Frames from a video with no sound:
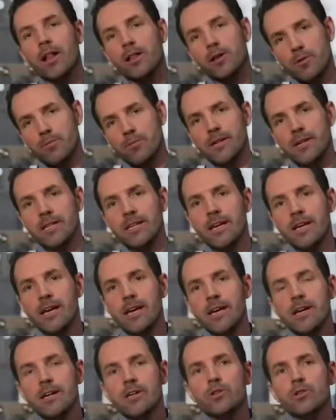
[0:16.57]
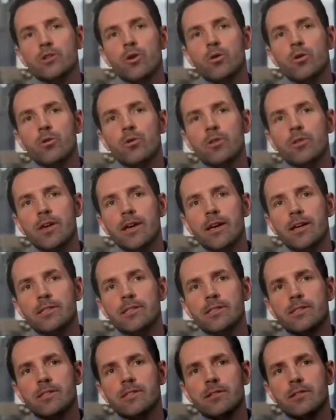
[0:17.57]
welcoming. So
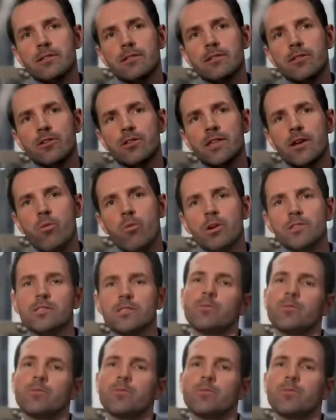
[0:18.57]
what's the problem?